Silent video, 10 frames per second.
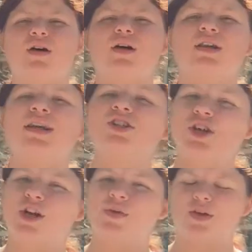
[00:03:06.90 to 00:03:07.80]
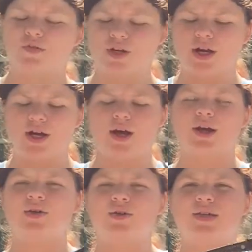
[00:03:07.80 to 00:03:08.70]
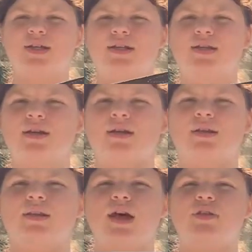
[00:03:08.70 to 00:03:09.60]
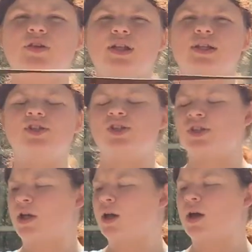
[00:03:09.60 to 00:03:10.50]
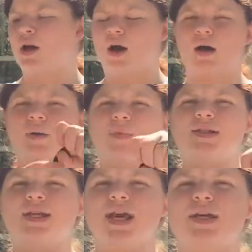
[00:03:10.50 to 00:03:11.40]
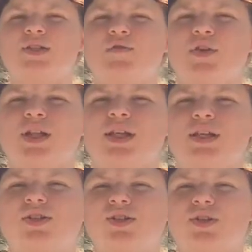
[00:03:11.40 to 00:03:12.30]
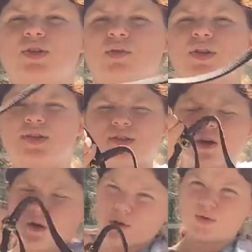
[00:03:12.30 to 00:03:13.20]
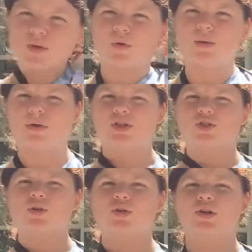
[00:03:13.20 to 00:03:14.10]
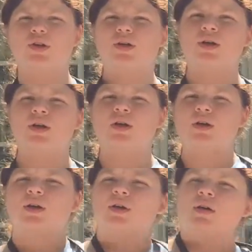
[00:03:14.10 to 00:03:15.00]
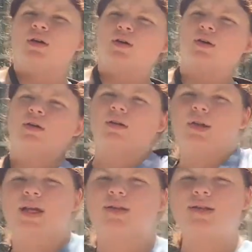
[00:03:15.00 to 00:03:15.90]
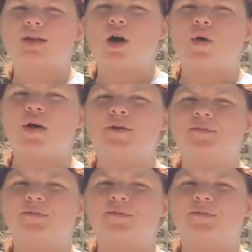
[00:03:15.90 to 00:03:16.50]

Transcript: the leash I use every day. I use this leather leash. It's a hands-free leash. So this goes around my shoulder like so.